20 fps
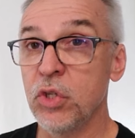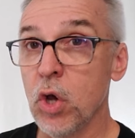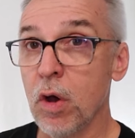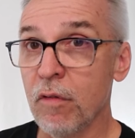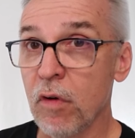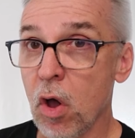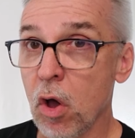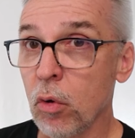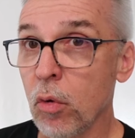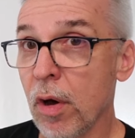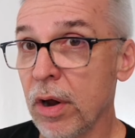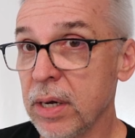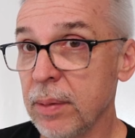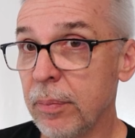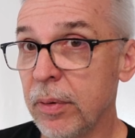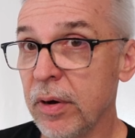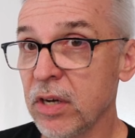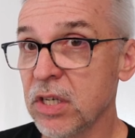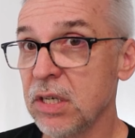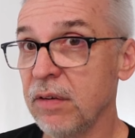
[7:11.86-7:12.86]
the overall quality and
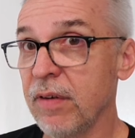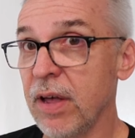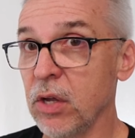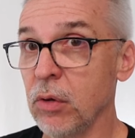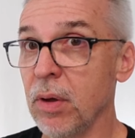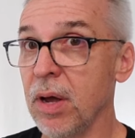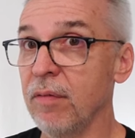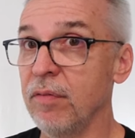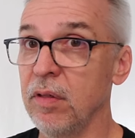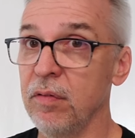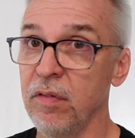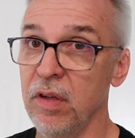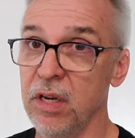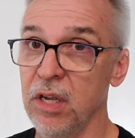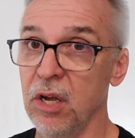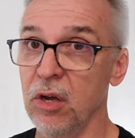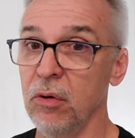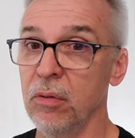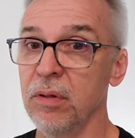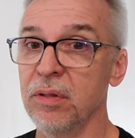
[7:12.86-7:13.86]
production value of the
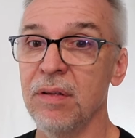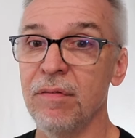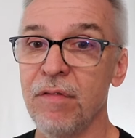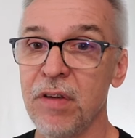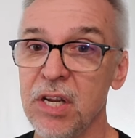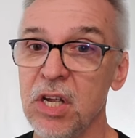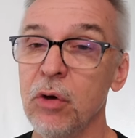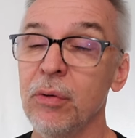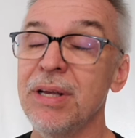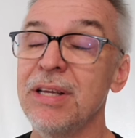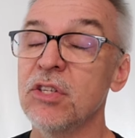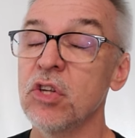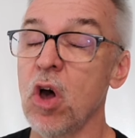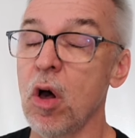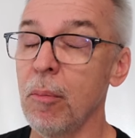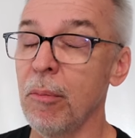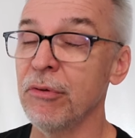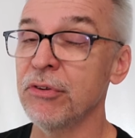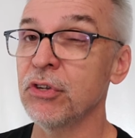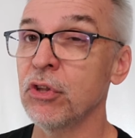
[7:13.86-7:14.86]
video? The video is
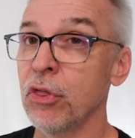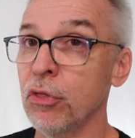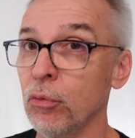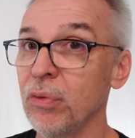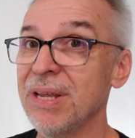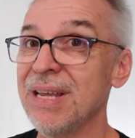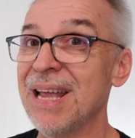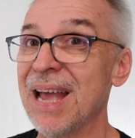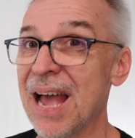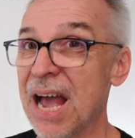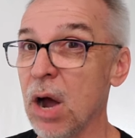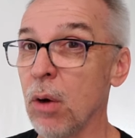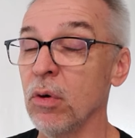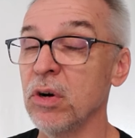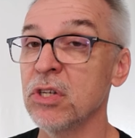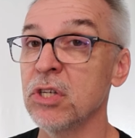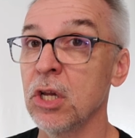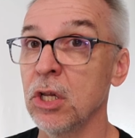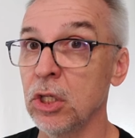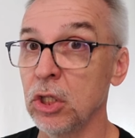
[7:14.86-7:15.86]
almost three
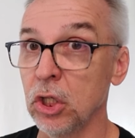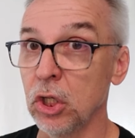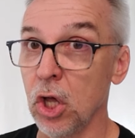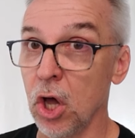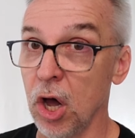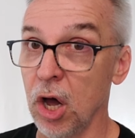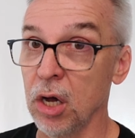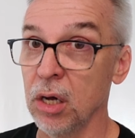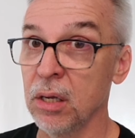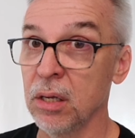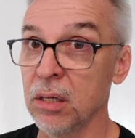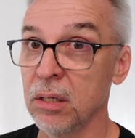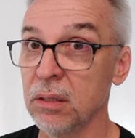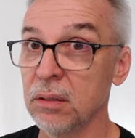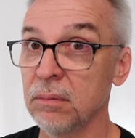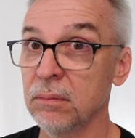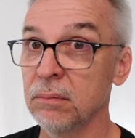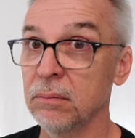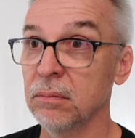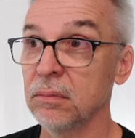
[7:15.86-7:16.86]
hours long.
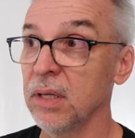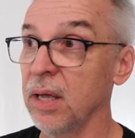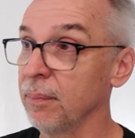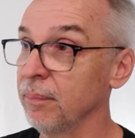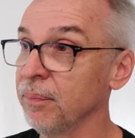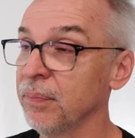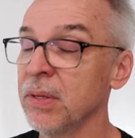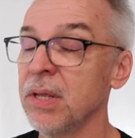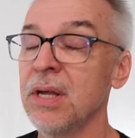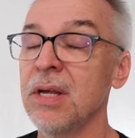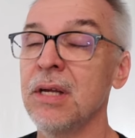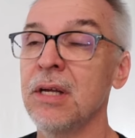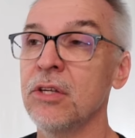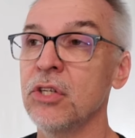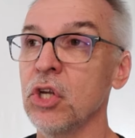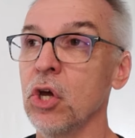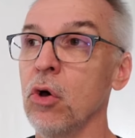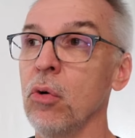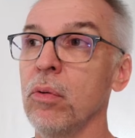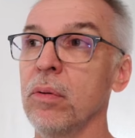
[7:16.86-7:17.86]
Yep.
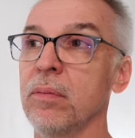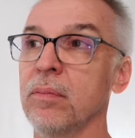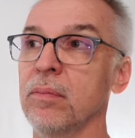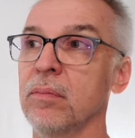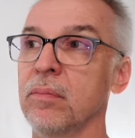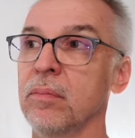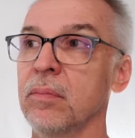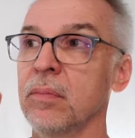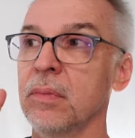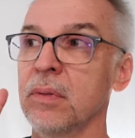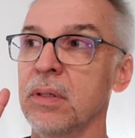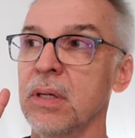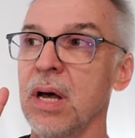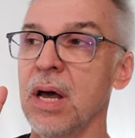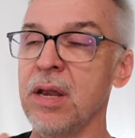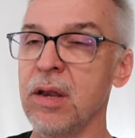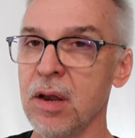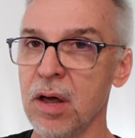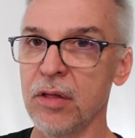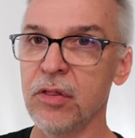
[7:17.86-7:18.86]
So
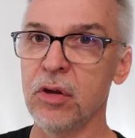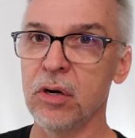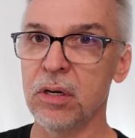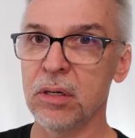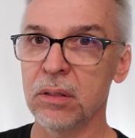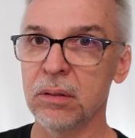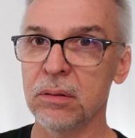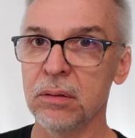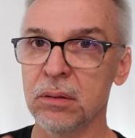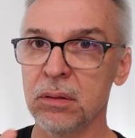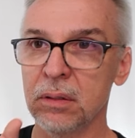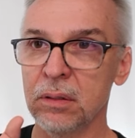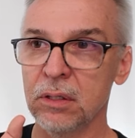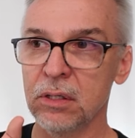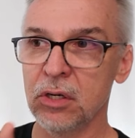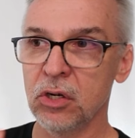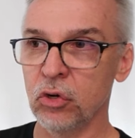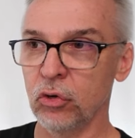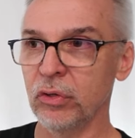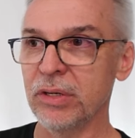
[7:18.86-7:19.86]
another
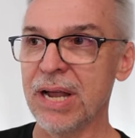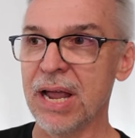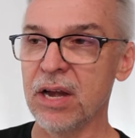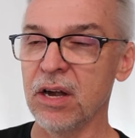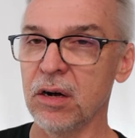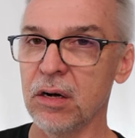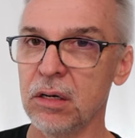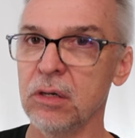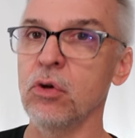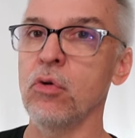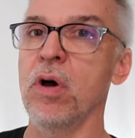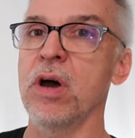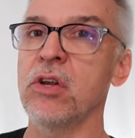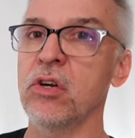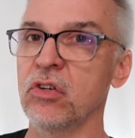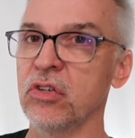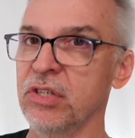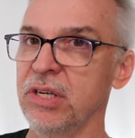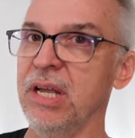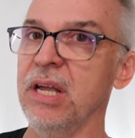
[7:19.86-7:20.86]
creator who
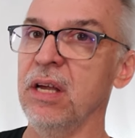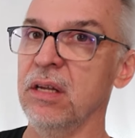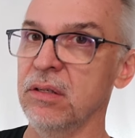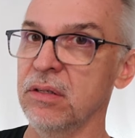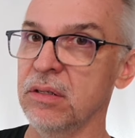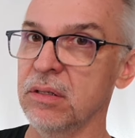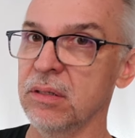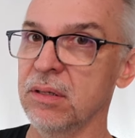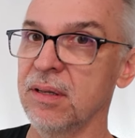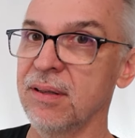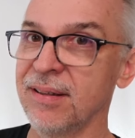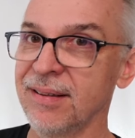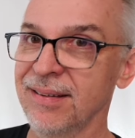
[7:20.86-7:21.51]
understands.